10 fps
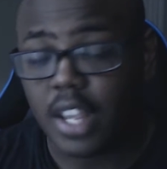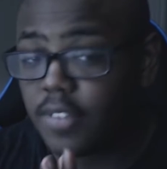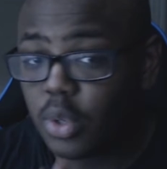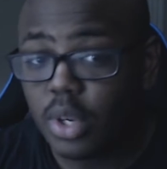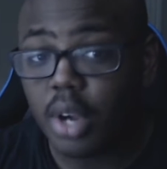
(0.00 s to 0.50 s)

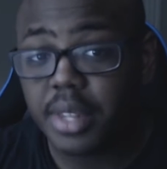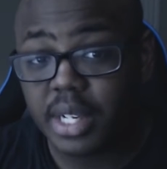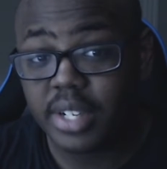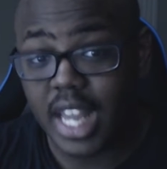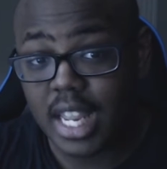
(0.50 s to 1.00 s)
If you know
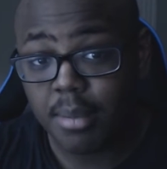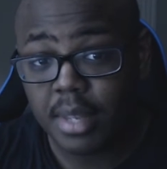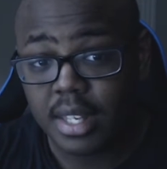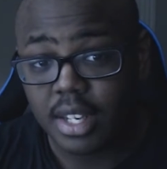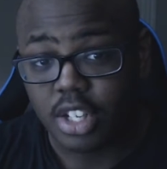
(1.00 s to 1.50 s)
their
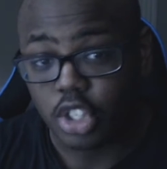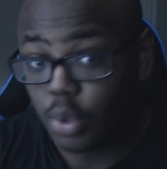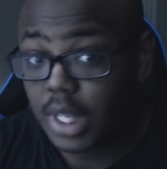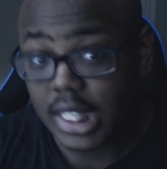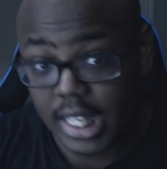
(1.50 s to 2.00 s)
name,
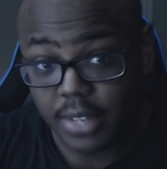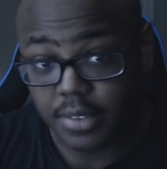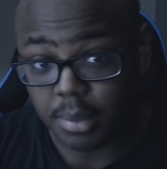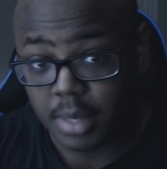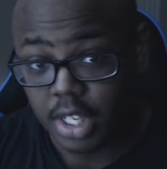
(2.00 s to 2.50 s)
you can kill
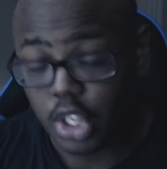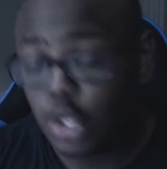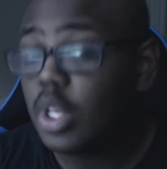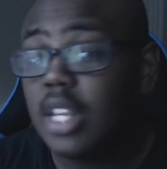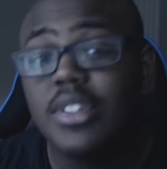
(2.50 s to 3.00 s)
them.
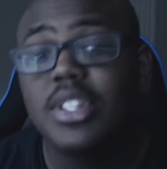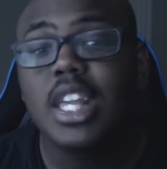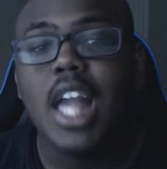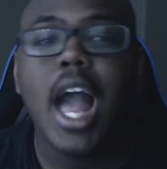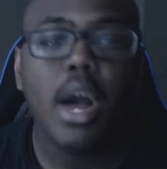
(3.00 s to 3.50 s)
You can even
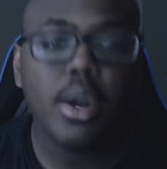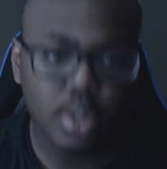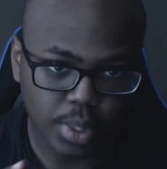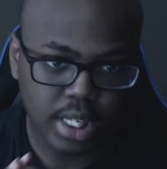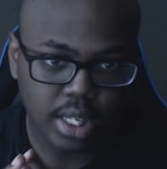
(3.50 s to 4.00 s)
say how
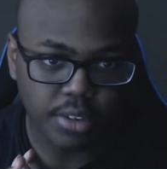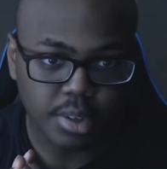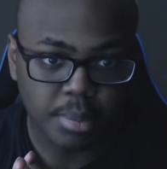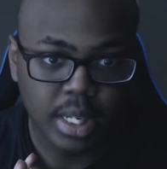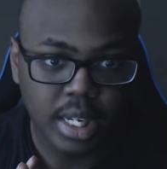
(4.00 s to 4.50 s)
you would kill
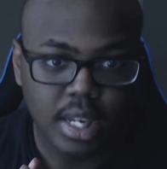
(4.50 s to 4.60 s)
them.